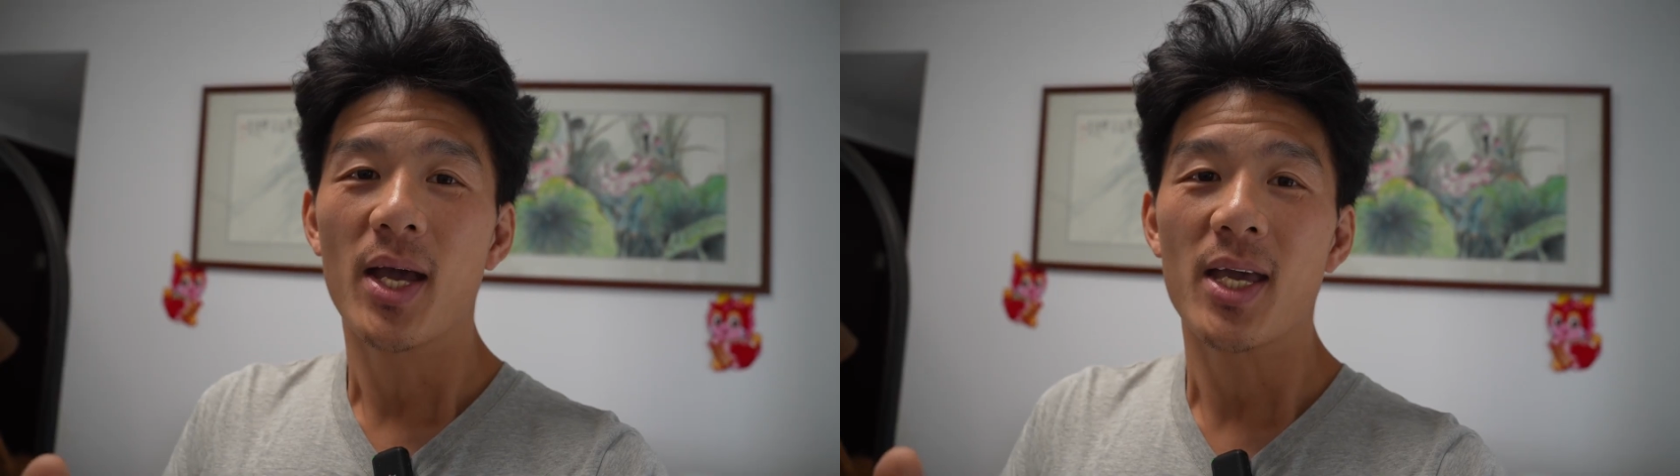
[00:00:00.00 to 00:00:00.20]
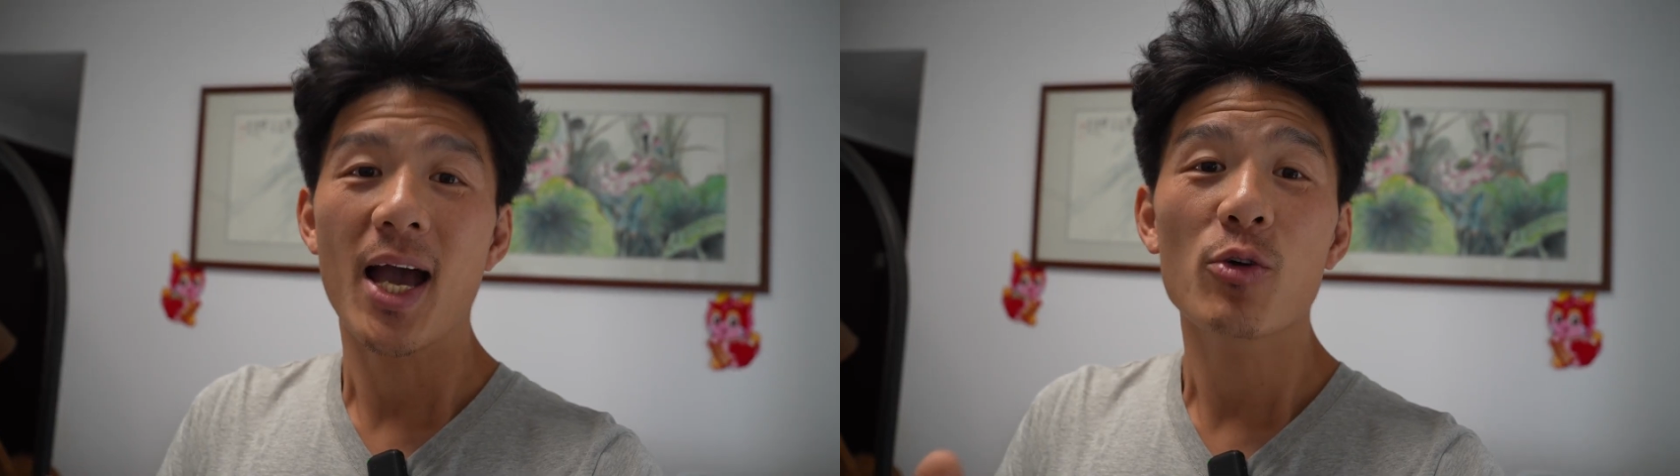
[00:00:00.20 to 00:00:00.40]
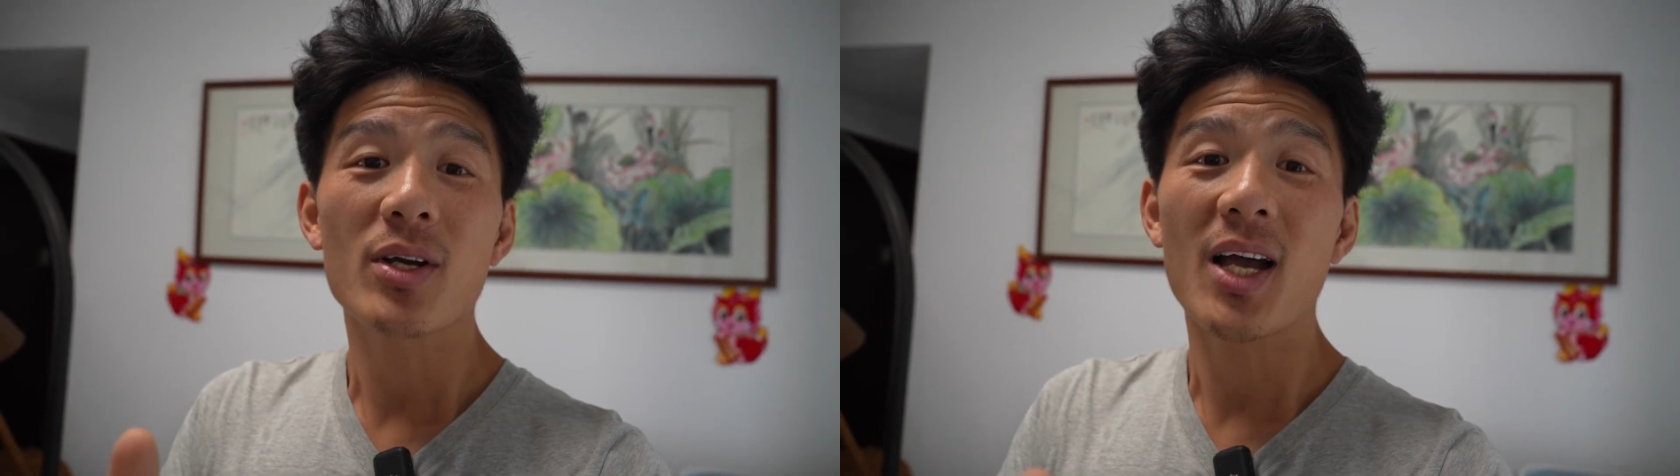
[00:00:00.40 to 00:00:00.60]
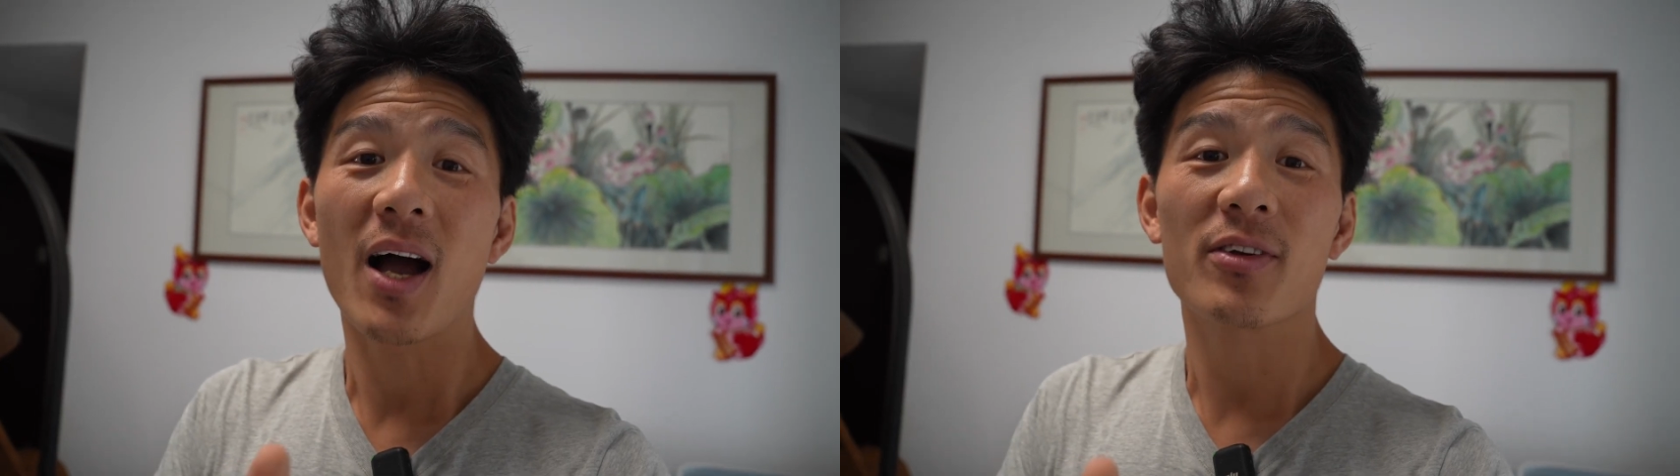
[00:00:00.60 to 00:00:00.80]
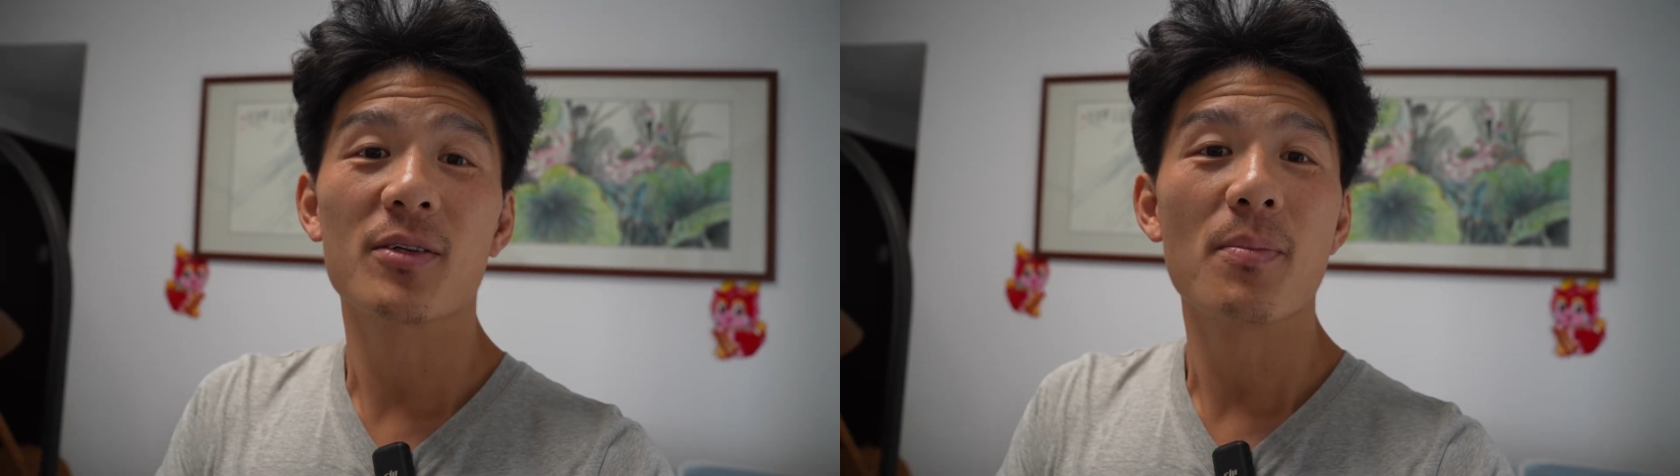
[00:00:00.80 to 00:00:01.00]
it actually
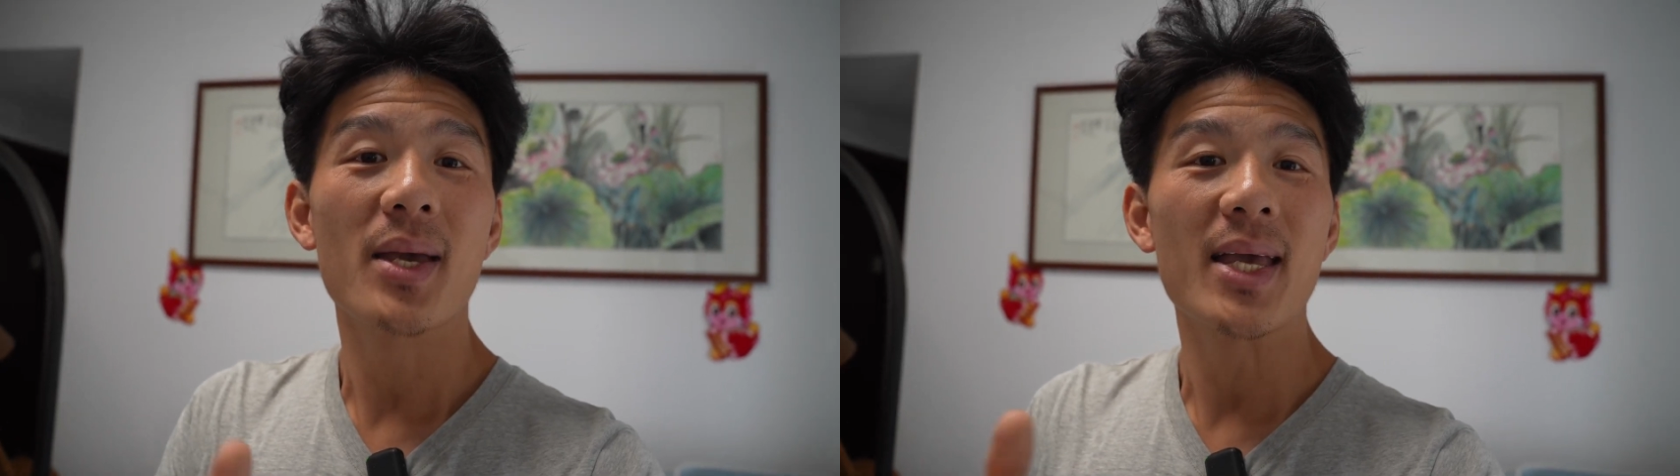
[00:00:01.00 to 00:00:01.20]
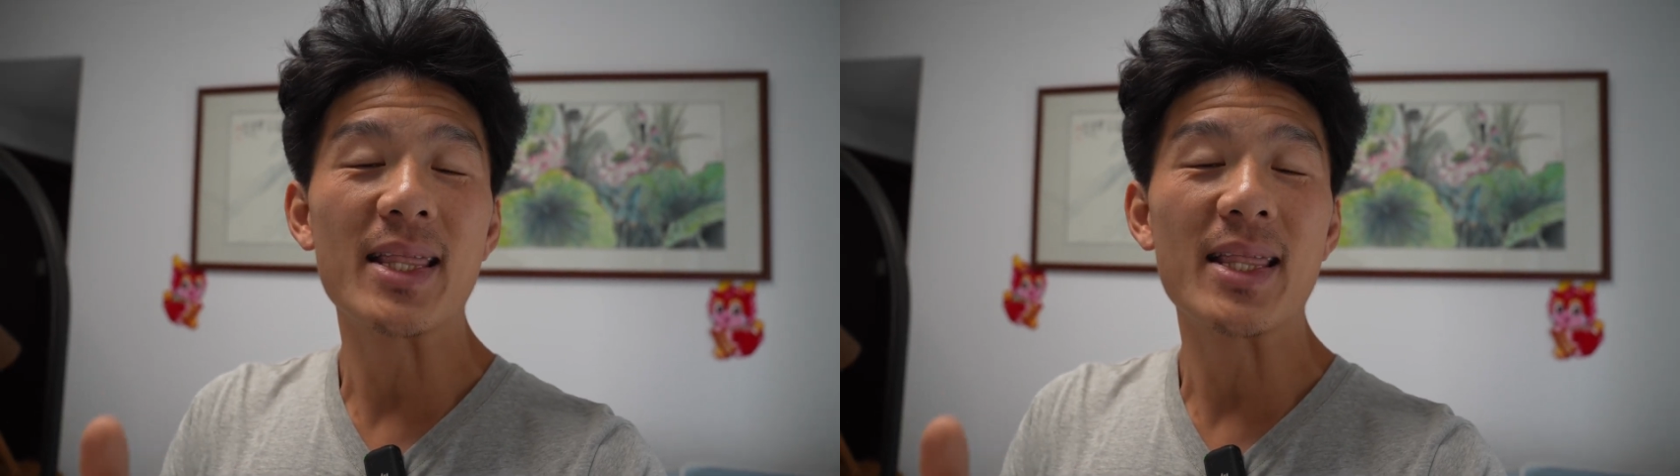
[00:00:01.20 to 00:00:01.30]
covers me